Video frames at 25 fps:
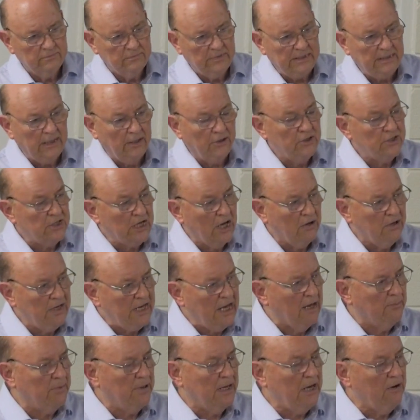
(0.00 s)
Now you say,
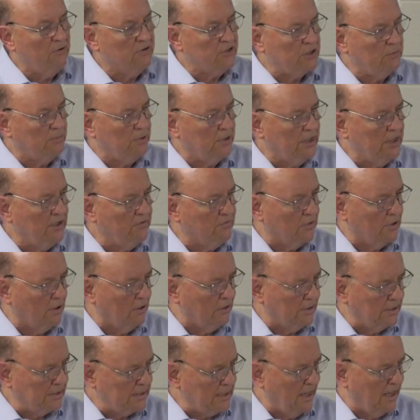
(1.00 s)
yeah, but he was a believer
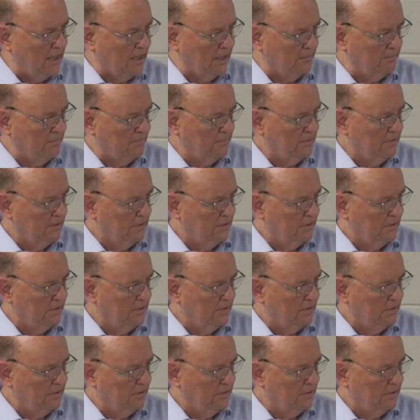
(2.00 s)
all the time.